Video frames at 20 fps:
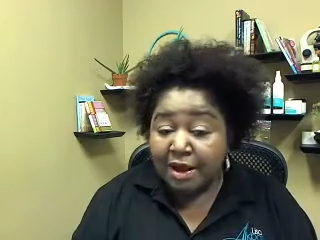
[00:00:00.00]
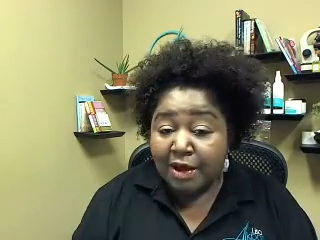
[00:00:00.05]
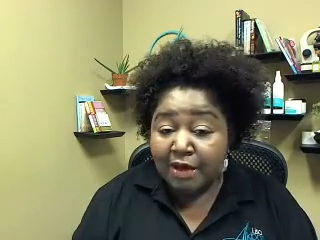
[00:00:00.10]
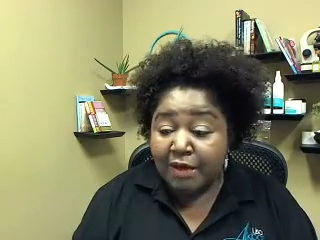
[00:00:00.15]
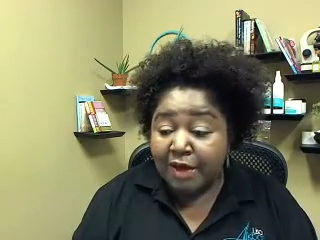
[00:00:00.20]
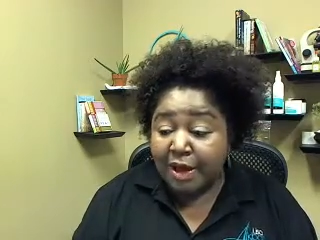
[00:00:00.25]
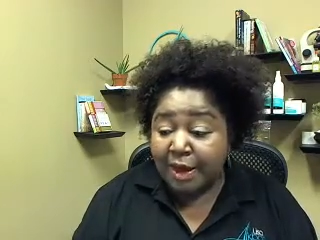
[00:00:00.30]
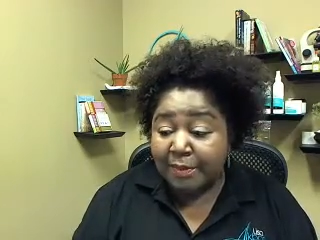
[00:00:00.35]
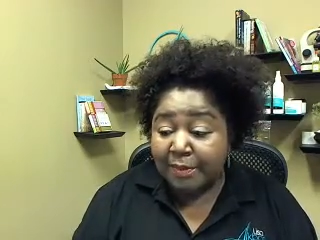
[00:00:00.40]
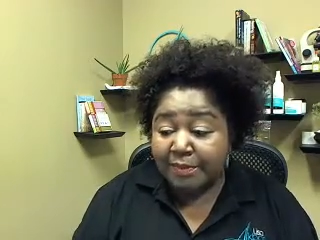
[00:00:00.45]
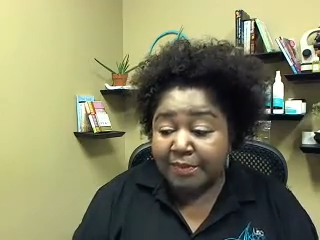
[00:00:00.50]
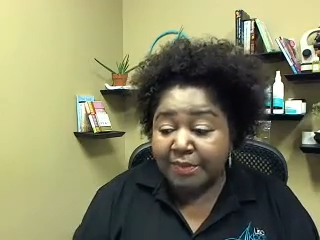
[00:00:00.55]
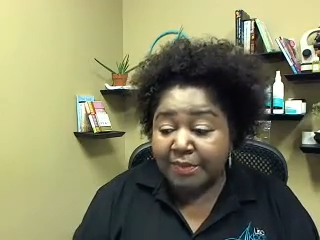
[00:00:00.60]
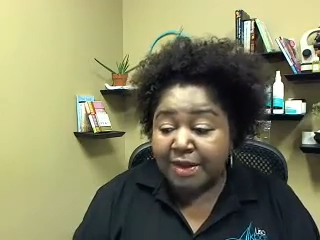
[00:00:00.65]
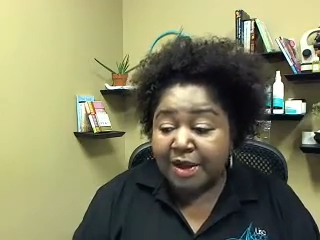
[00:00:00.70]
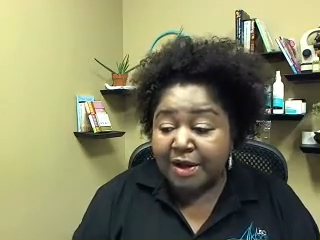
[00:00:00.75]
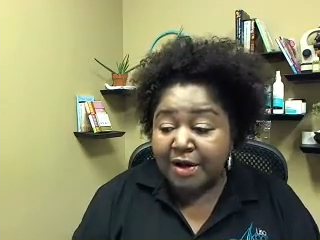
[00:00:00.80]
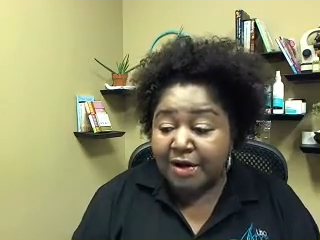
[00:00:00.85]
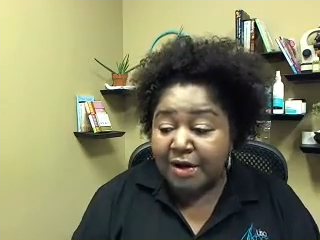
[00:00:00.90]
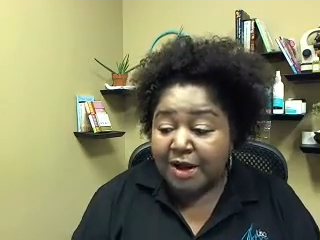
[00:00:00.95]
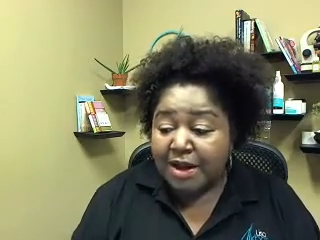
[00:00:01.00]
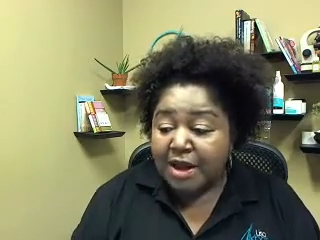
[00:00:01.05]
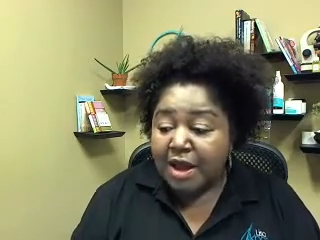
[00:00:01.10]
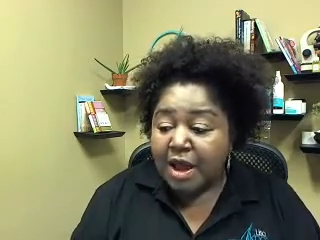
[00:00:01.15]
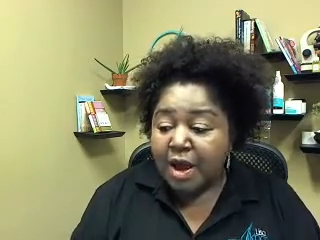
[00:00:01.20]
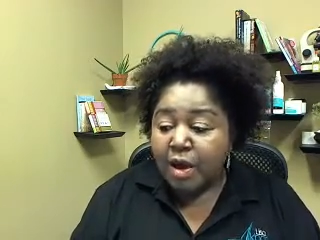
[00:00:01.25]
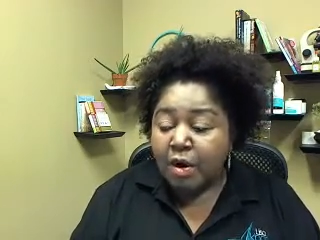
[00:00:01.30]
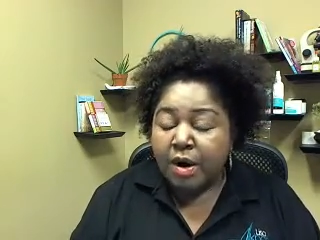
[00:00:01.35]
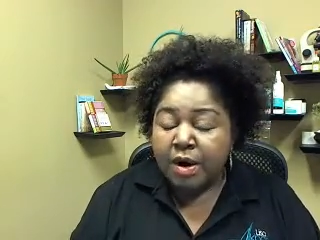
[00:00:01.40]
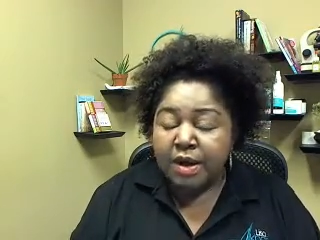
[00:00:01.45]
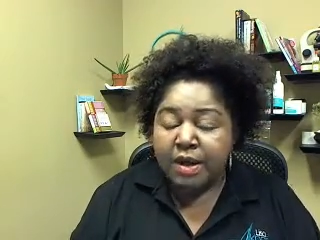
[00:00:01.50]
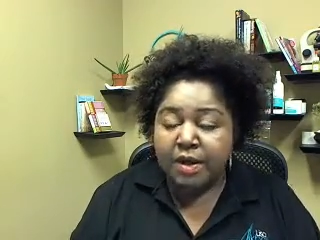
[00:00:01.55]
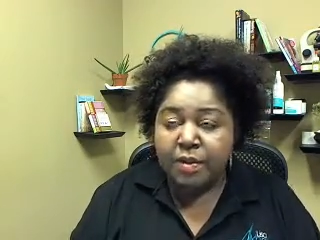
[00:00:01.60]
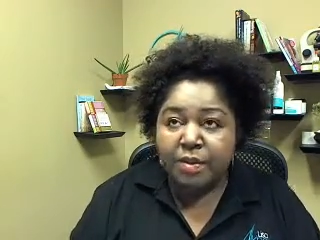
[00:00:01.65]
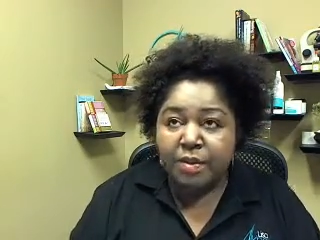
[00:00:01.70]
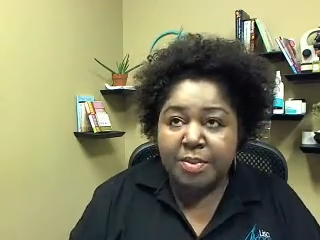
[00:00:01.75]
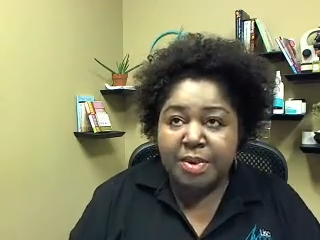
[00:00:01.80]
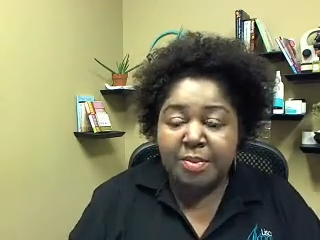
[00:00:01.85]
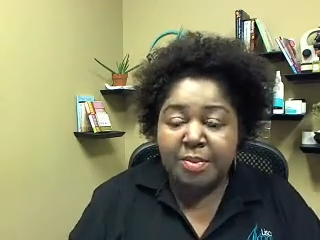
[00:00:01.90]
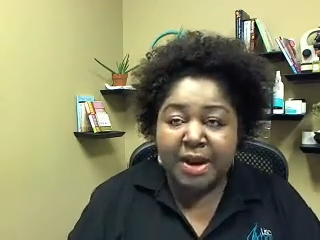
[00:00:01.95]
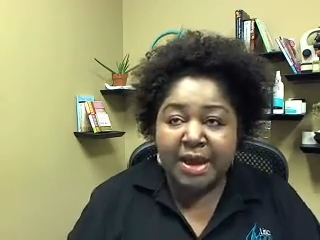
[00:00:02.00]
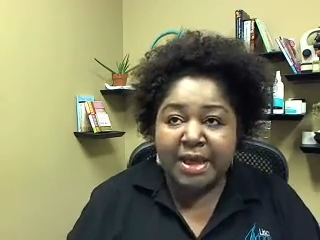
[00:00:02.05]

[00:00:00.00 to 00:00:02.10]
Okay. All right. Or oh, I got to remember.